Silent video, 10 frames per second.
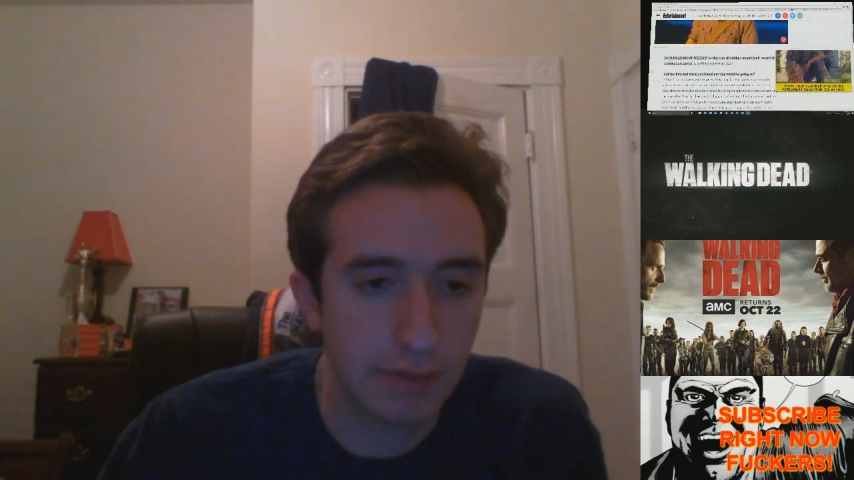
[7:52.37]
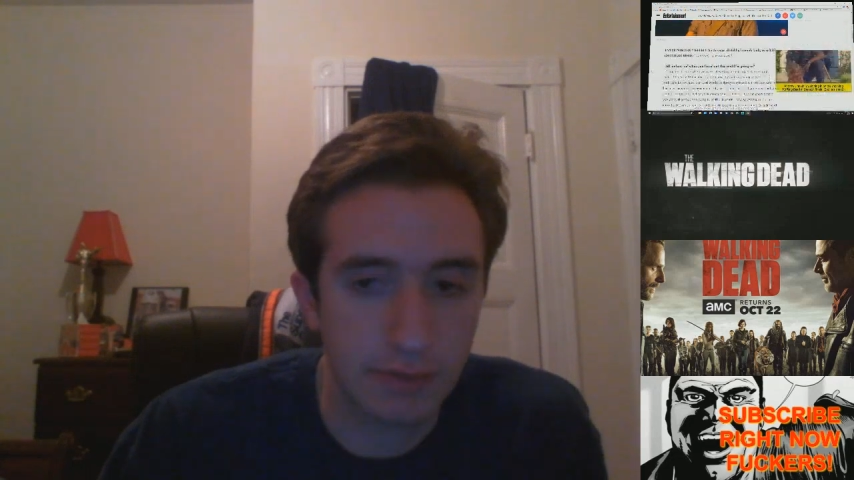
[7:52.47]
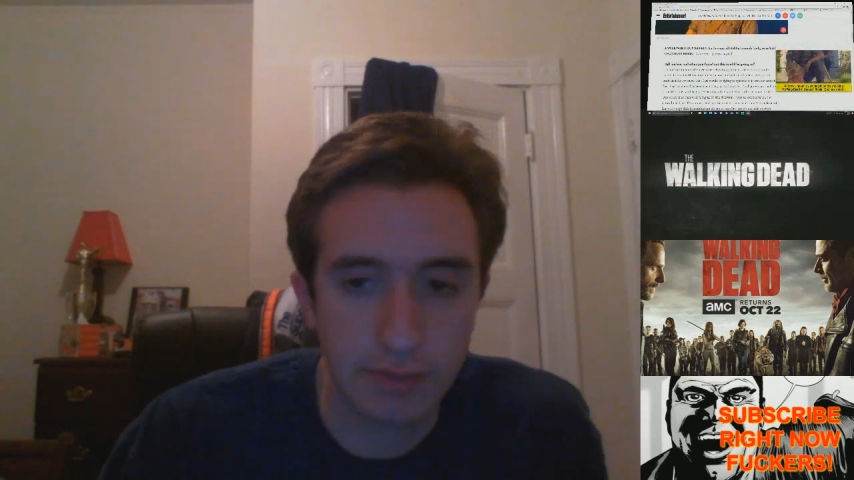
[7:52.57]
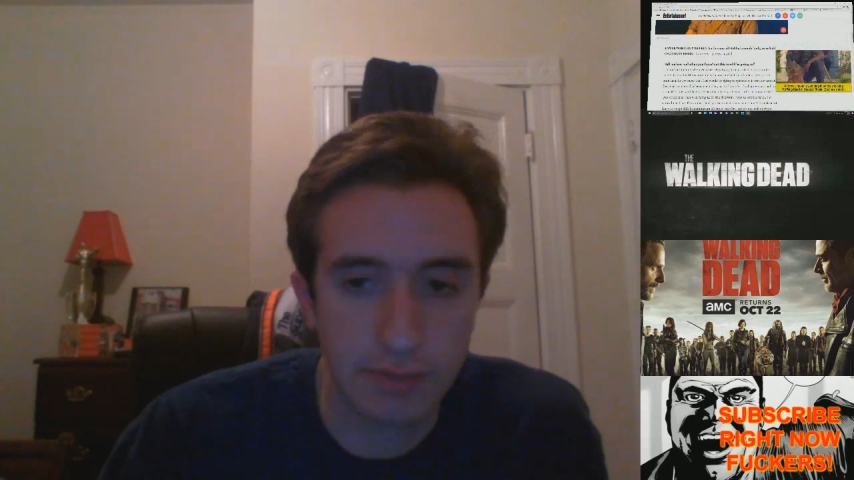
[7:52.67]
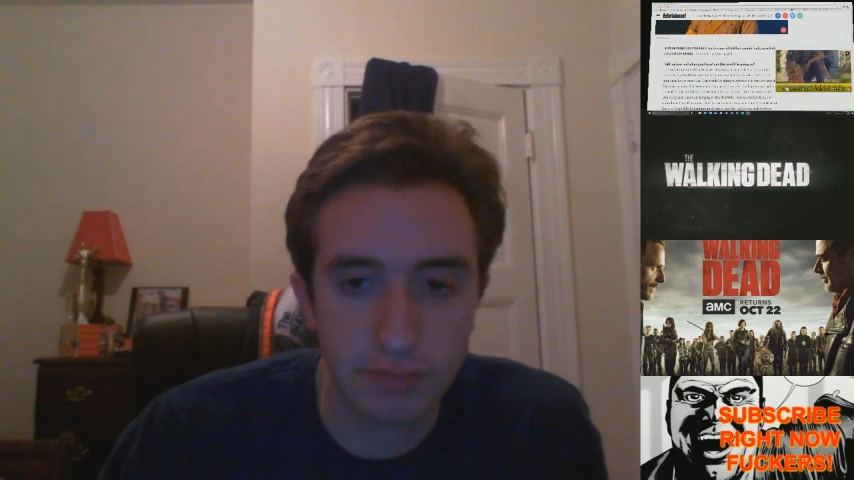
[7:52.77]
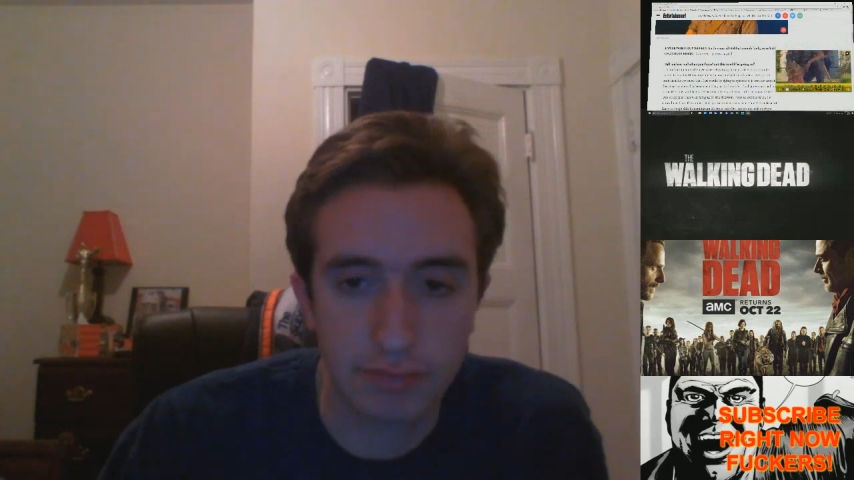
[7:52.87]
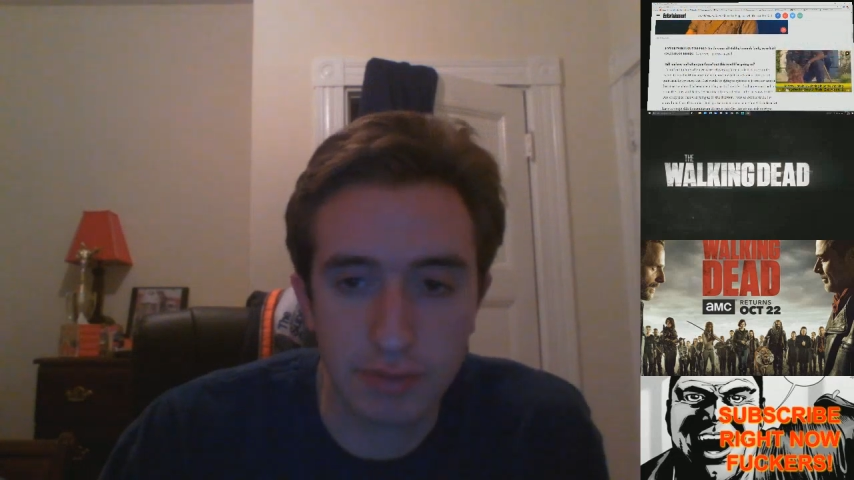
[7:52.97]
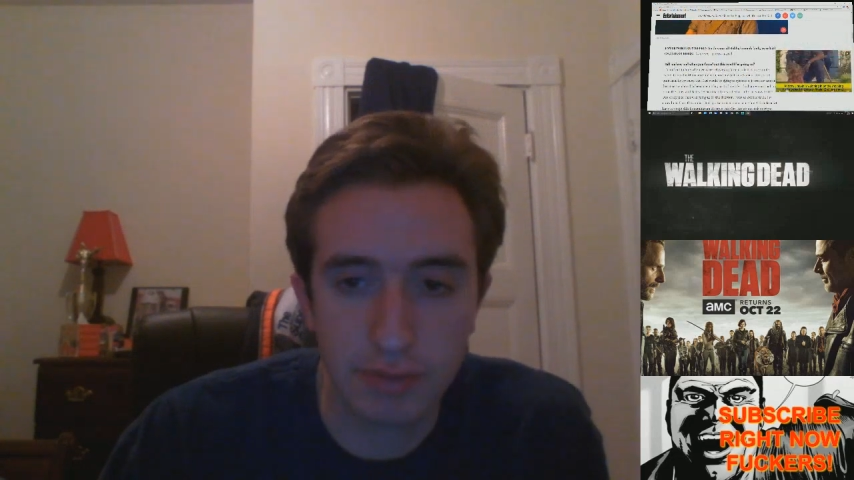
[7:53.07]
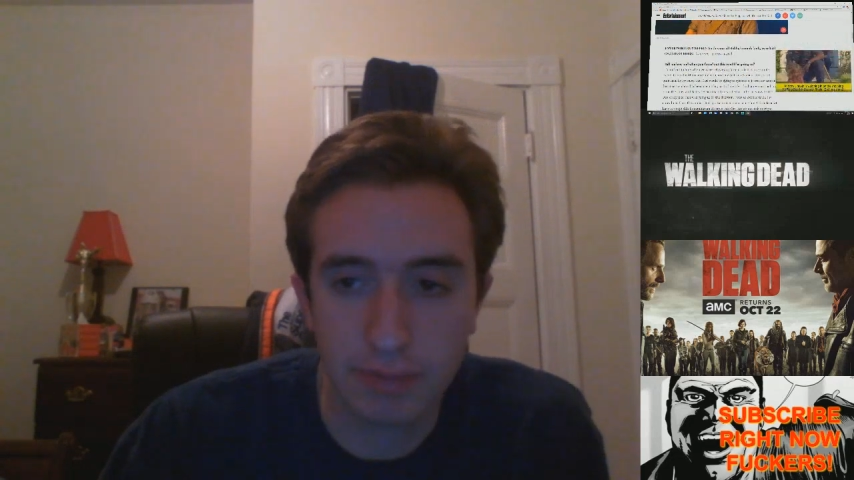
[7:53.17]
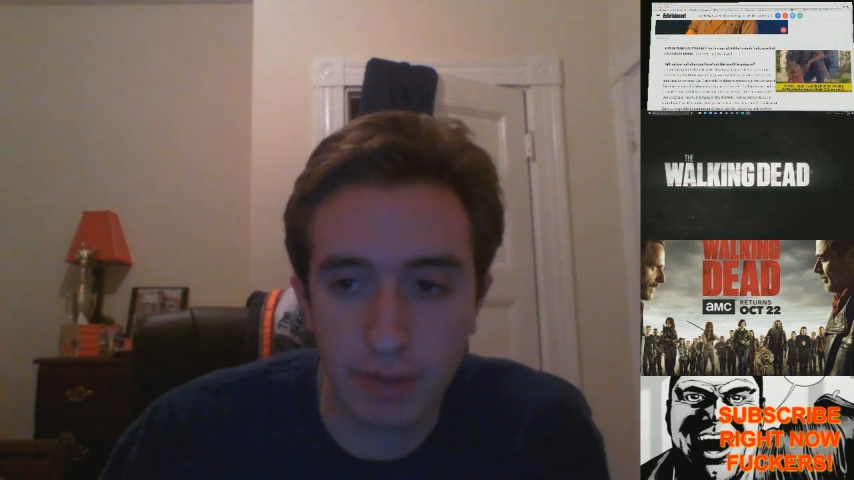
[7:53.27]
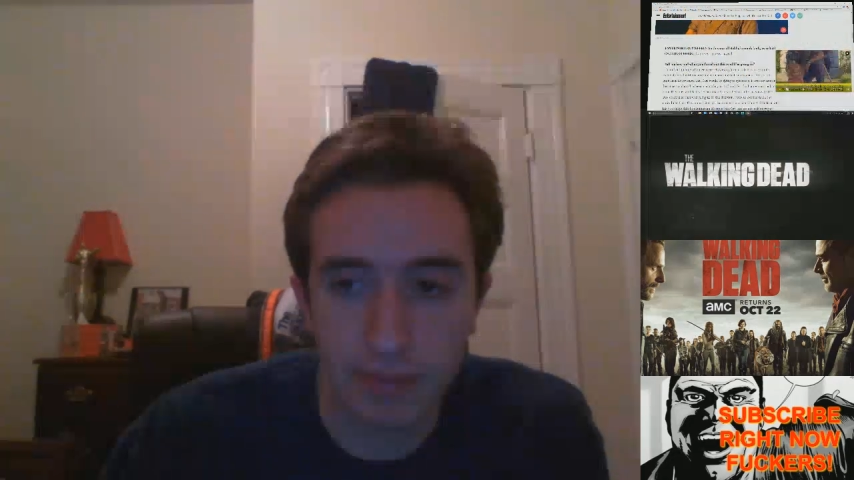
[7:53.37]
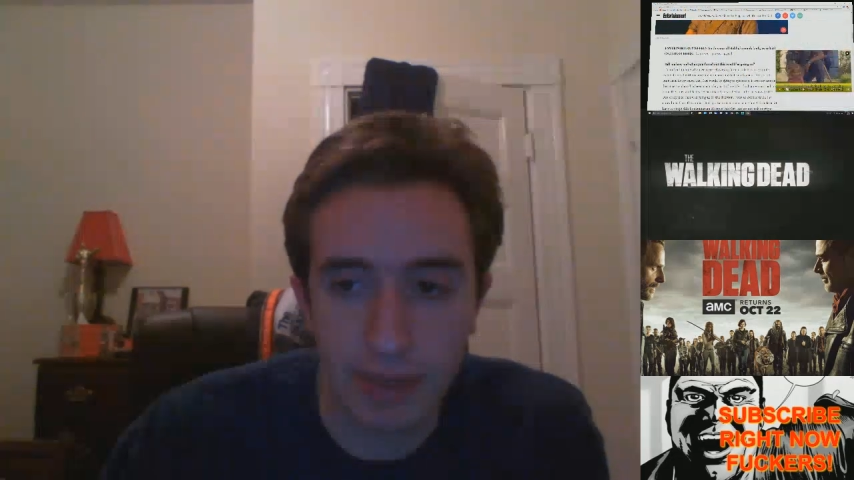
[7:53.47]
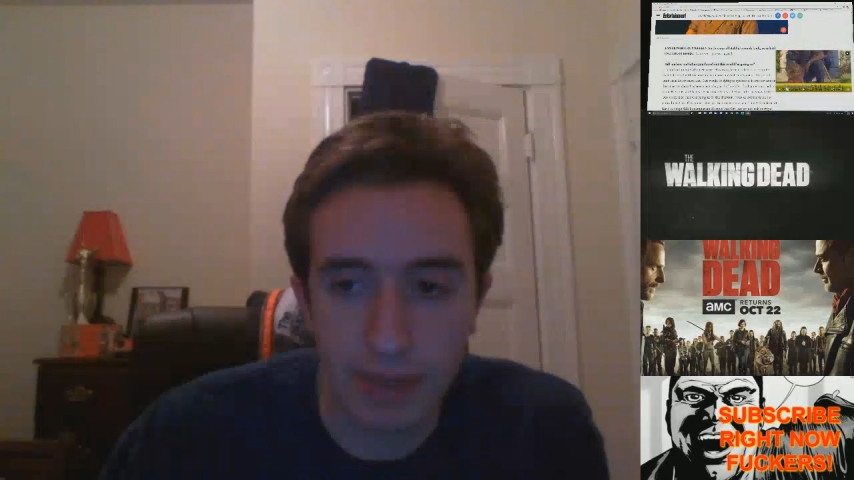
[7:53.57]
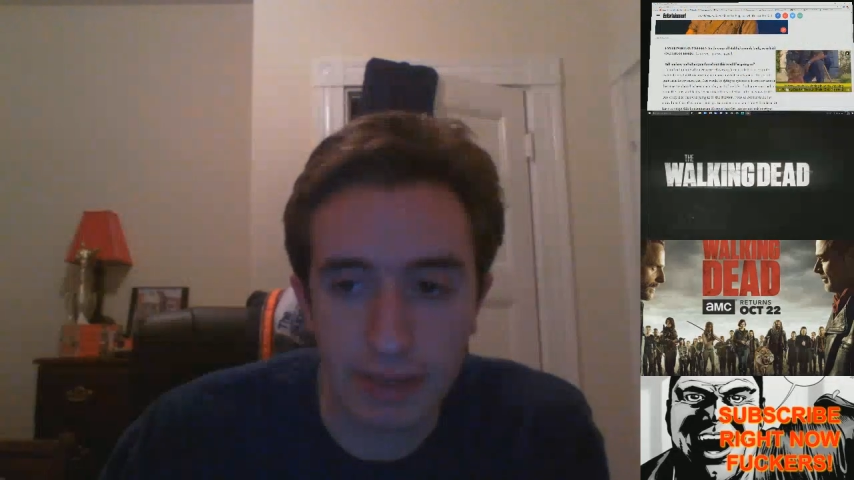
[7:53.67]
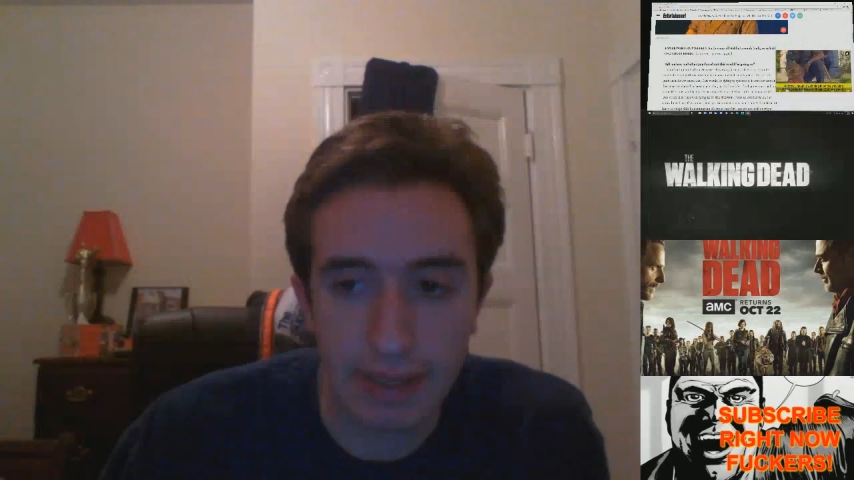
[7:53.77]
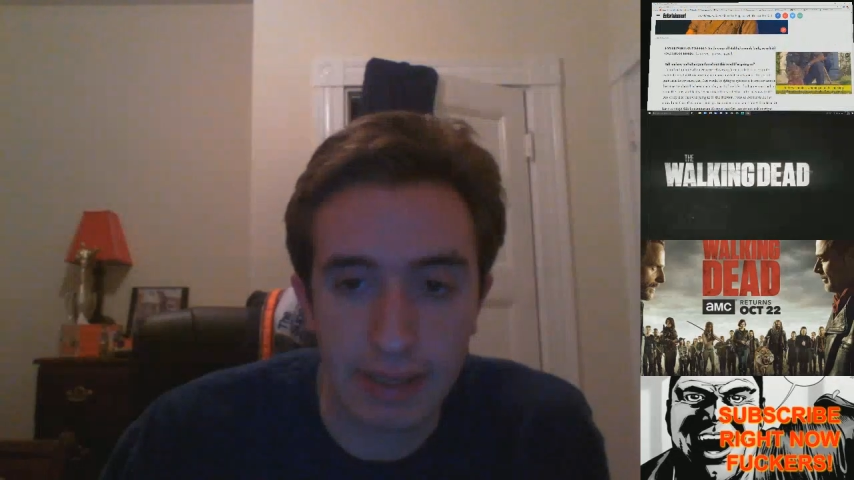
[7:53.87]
It's just really problematic,